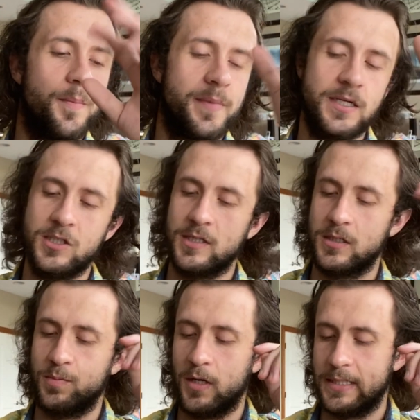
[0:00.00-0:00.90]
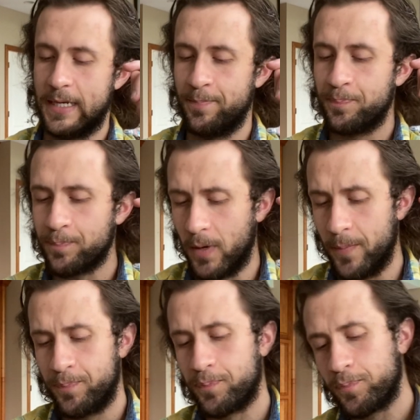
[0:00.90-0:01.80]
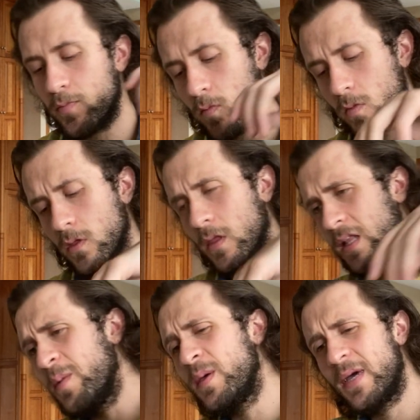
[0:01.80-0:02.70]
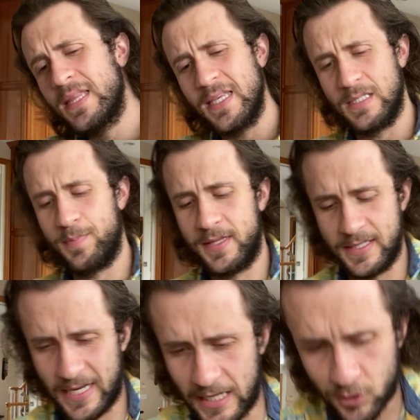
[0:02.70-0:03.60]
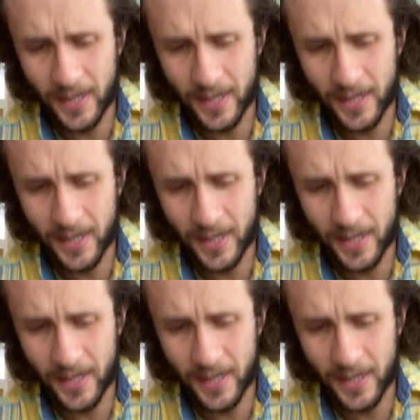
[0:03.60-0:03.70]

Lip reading: that's just a small tip. But let me put these on.